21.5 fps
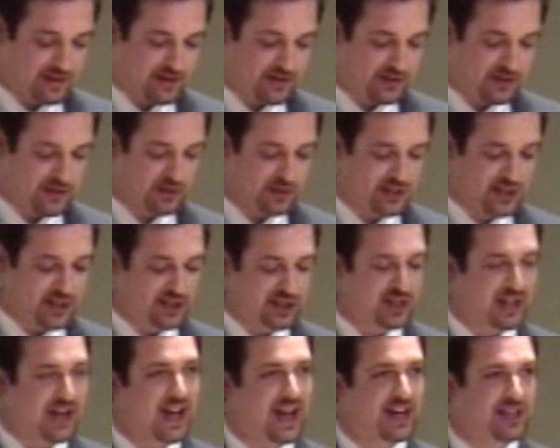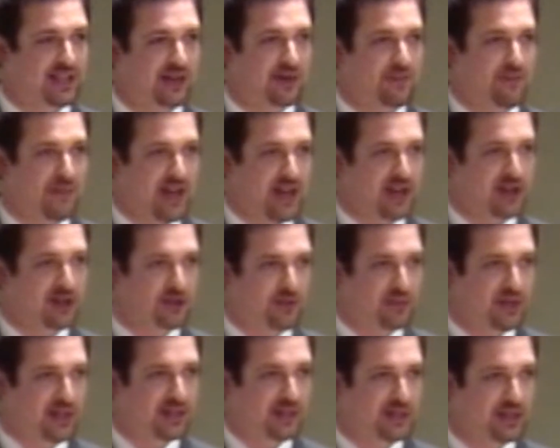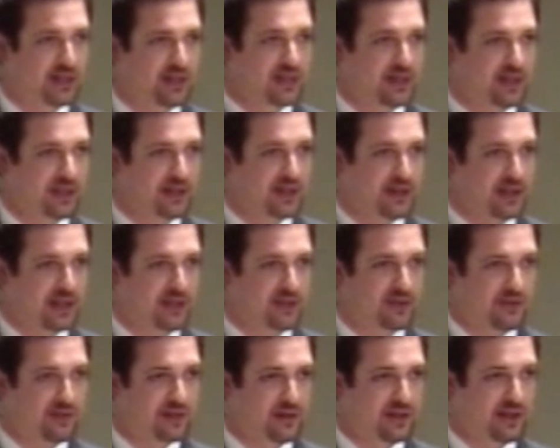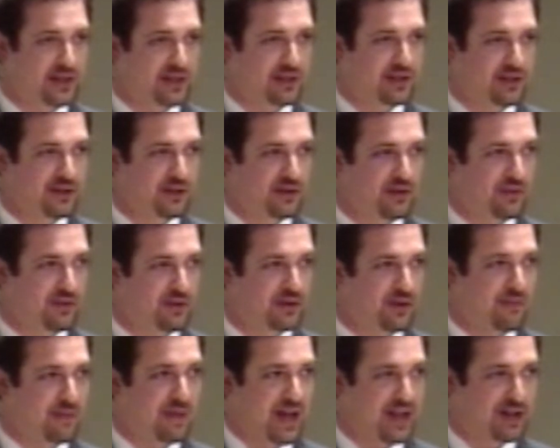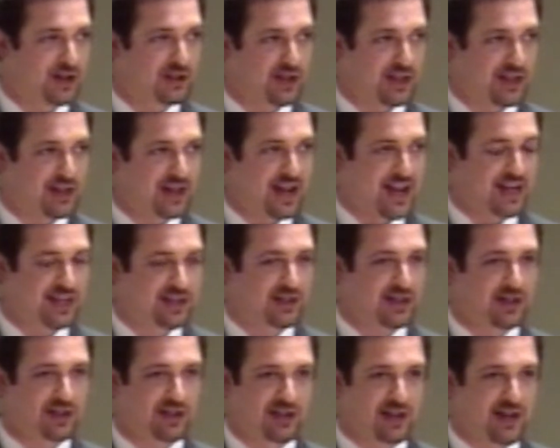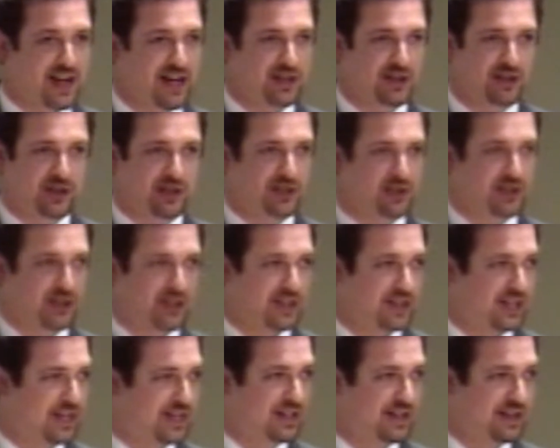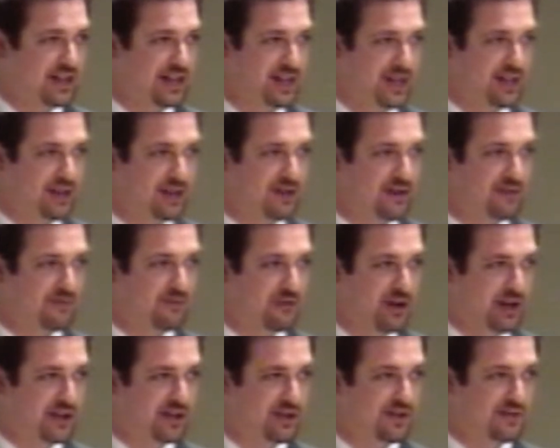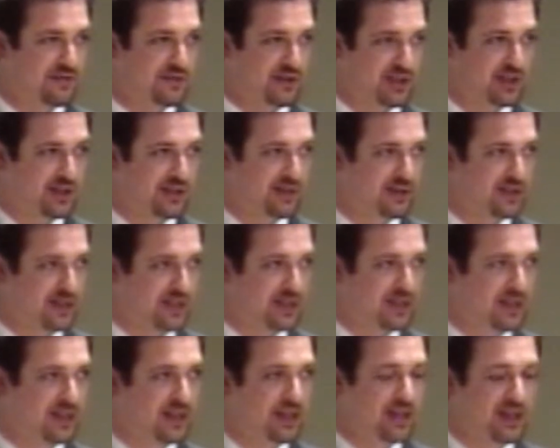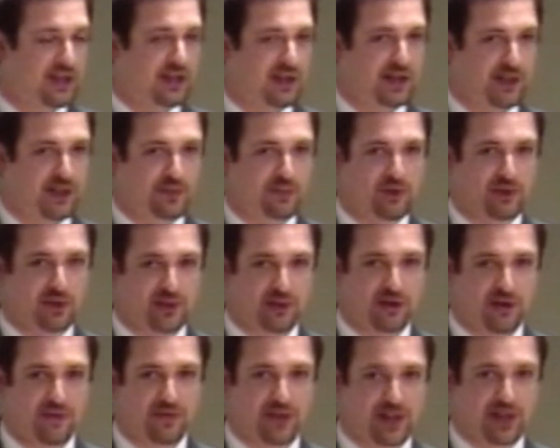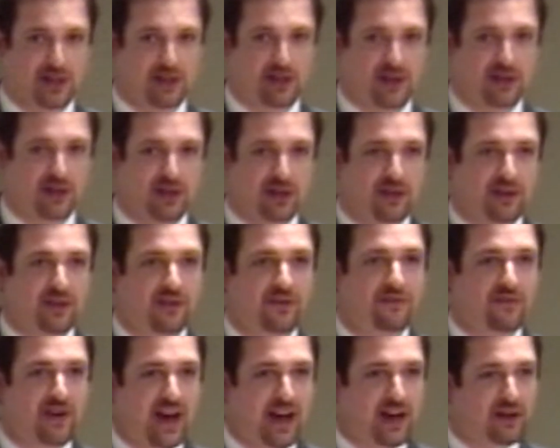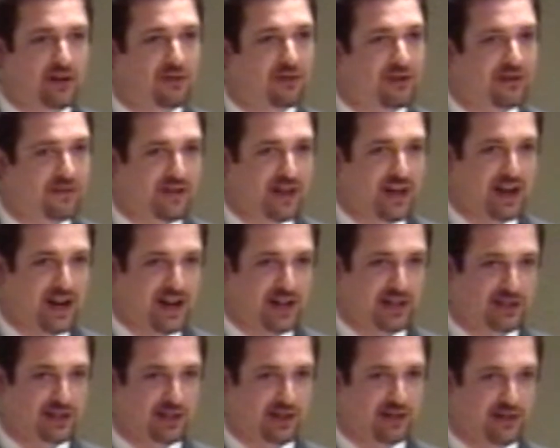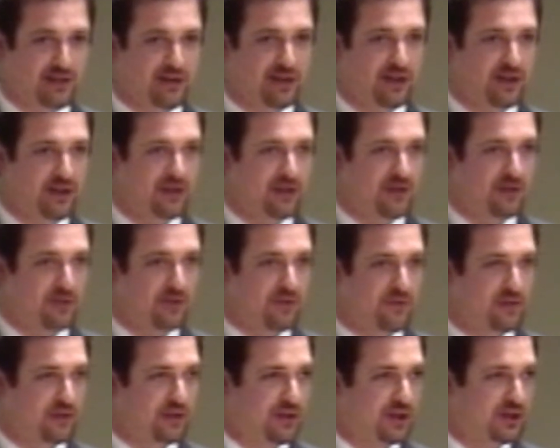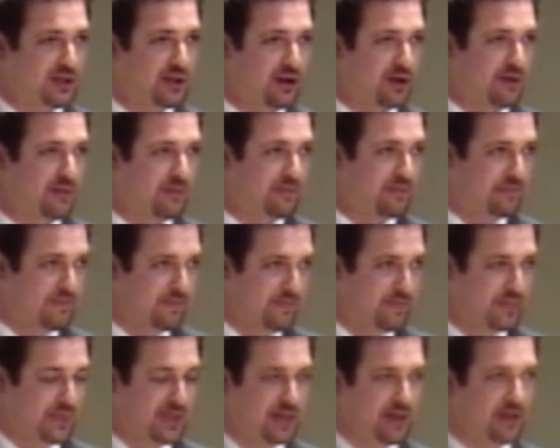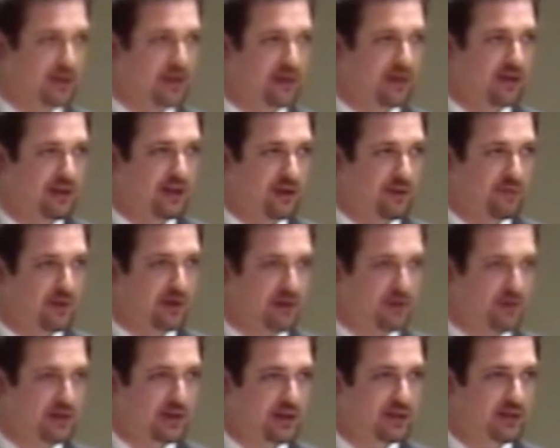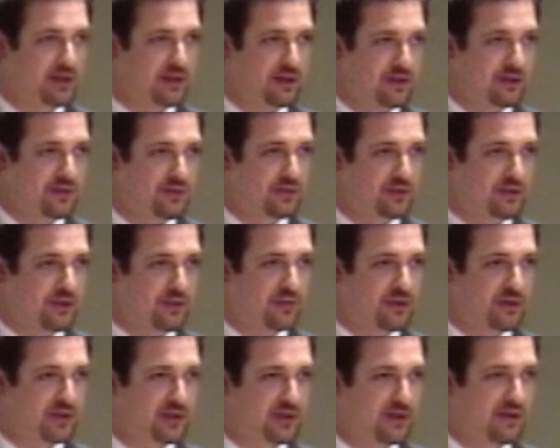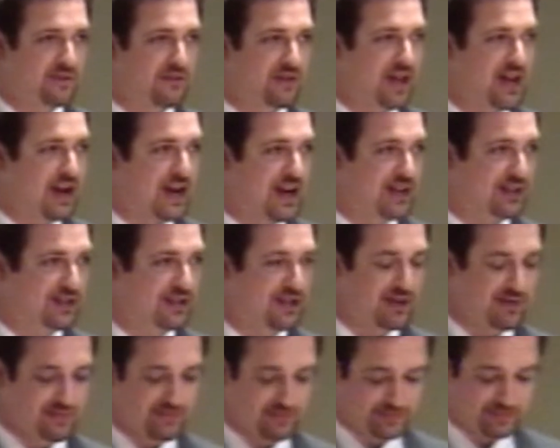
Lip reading: strategic asset management as it relates to managing an asset. It's not just the day-to-day of running the facility. It's preserving the value of that asset over the term. And what do you need to do to preserve that asset?